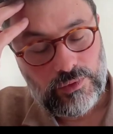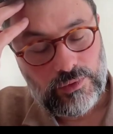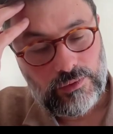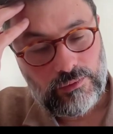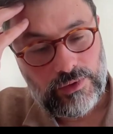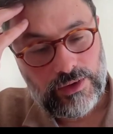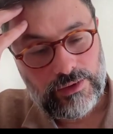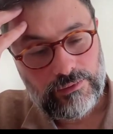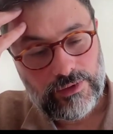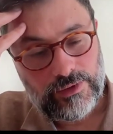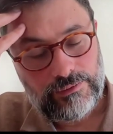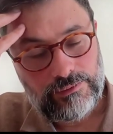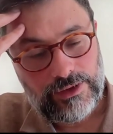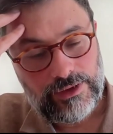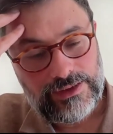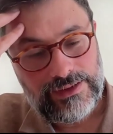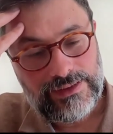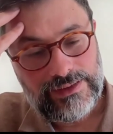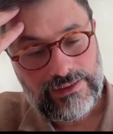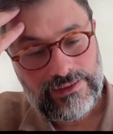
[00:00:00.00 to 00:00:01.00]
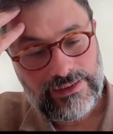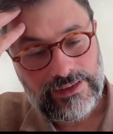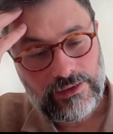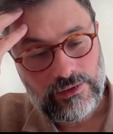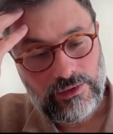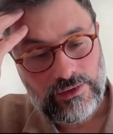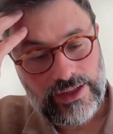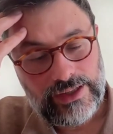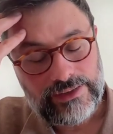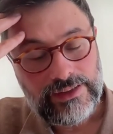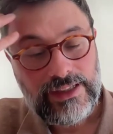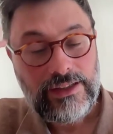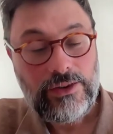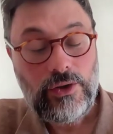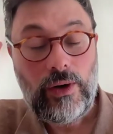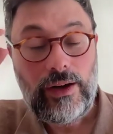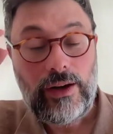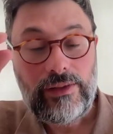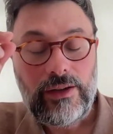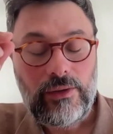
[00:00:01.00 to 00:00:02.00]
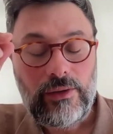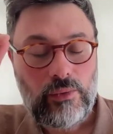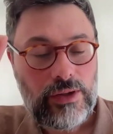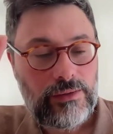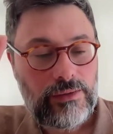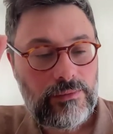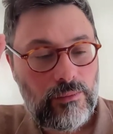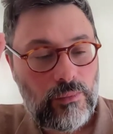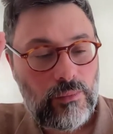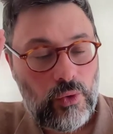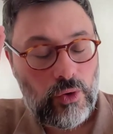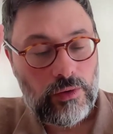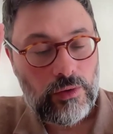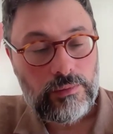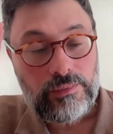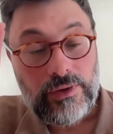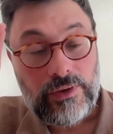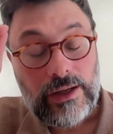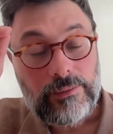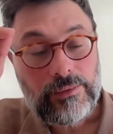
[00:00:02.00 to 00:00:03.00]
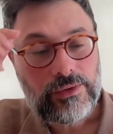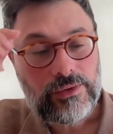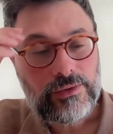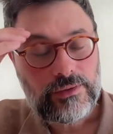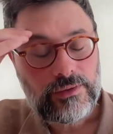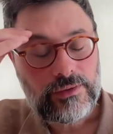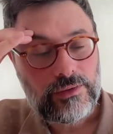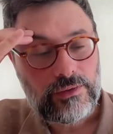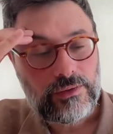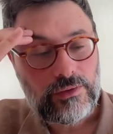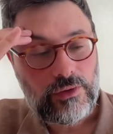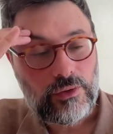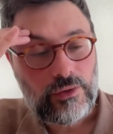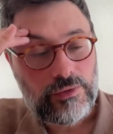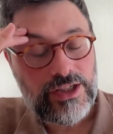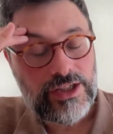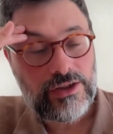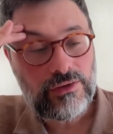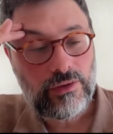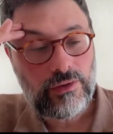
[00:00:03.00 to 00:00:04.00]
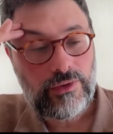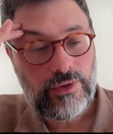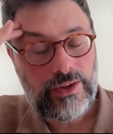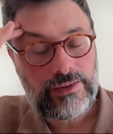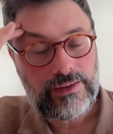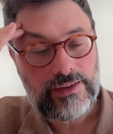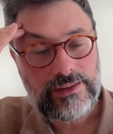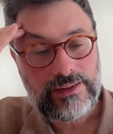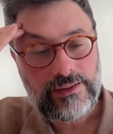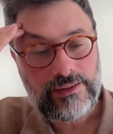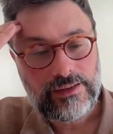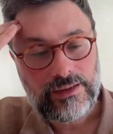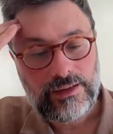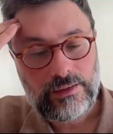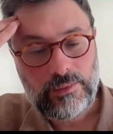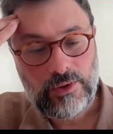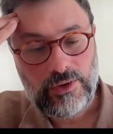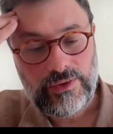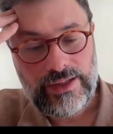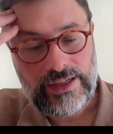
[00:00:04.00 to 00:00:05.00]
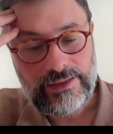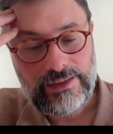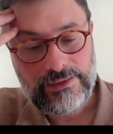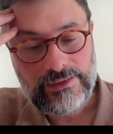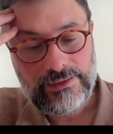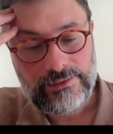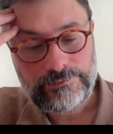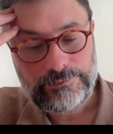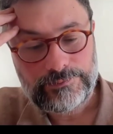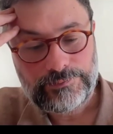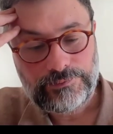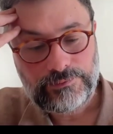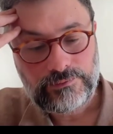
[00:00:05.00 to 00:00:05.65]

why did I say all that? No, I think one more perhaps original thing that I said about that